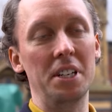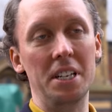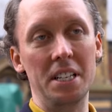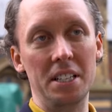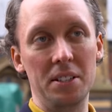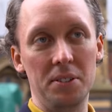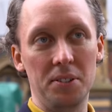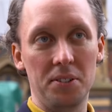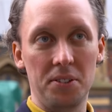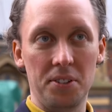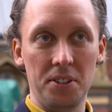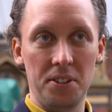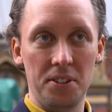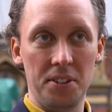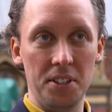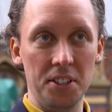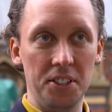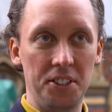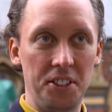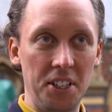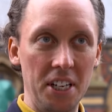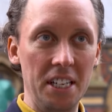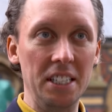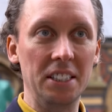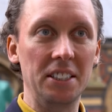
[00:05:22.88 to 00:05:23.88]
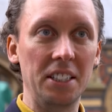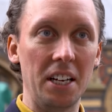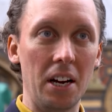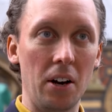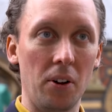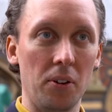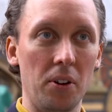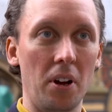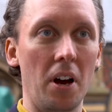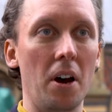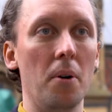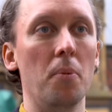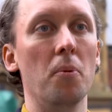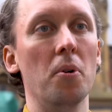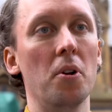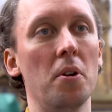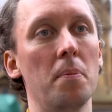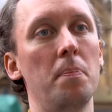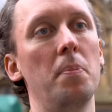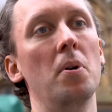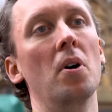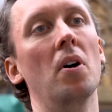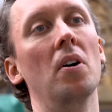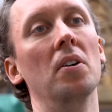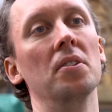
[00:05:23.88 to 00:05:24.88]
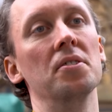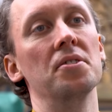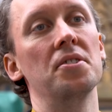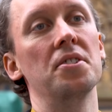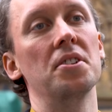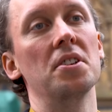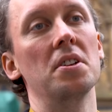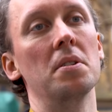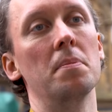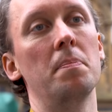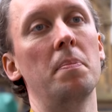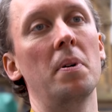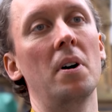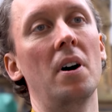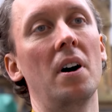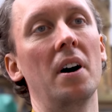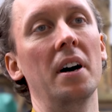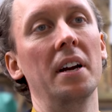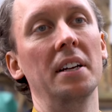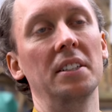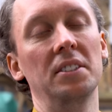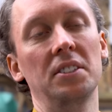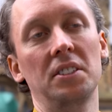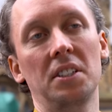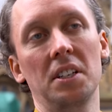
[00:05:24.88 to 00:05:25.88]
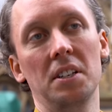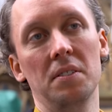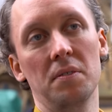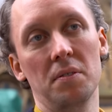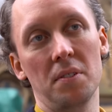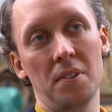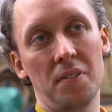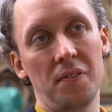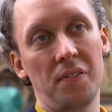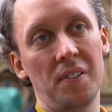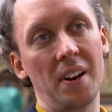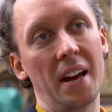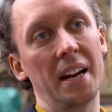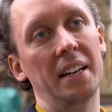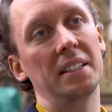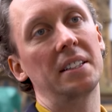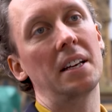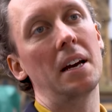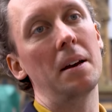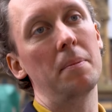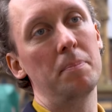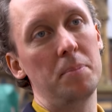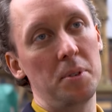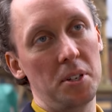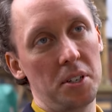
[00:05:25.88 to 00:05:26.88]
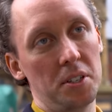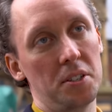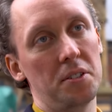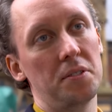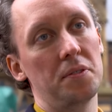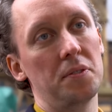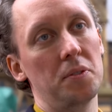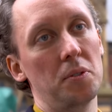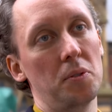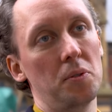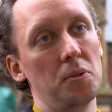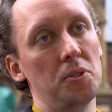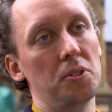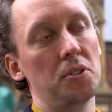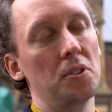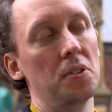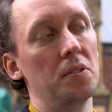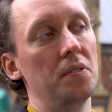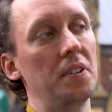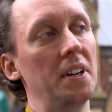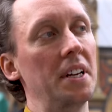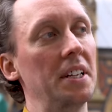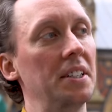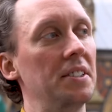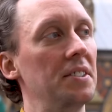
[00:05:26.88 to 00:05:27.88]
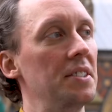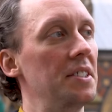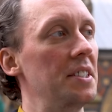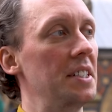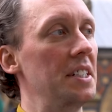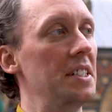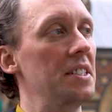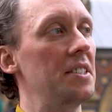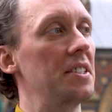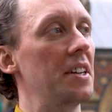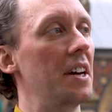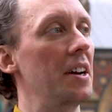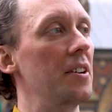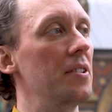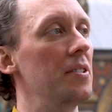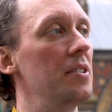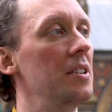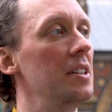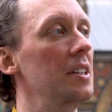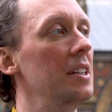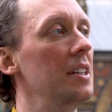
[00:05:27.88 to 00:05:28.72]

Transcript: really the detail that I want to put onto the pie. It's going to reflect that beautiful sort of hidden detail.